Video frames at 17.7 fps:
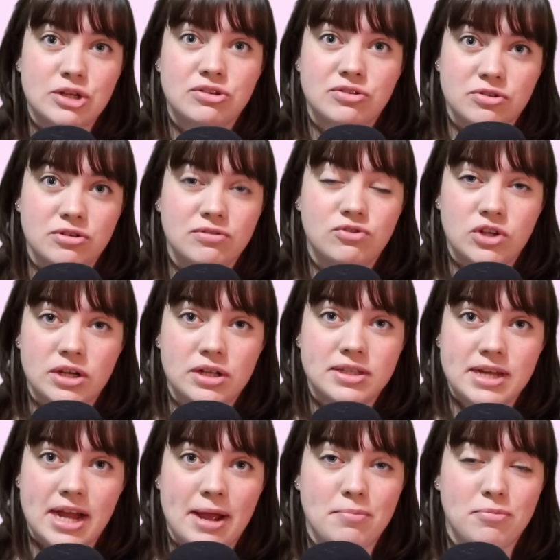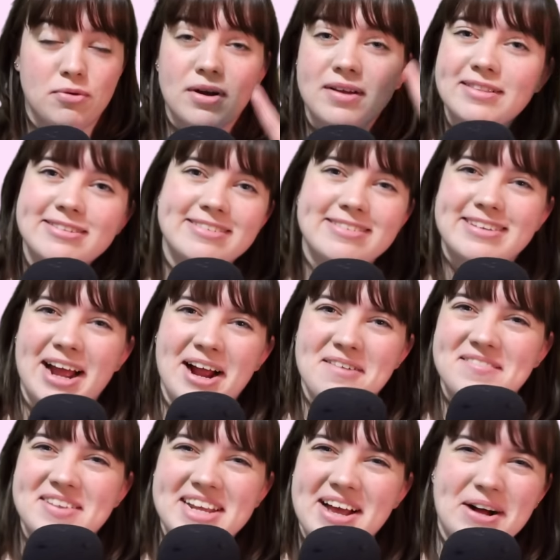deserve jail time throughout this
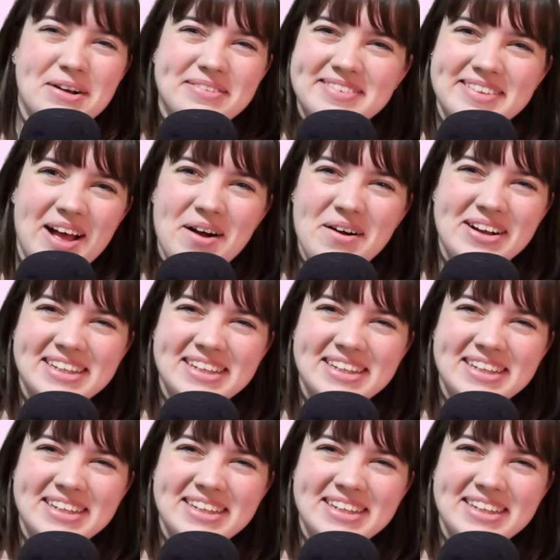entire video, so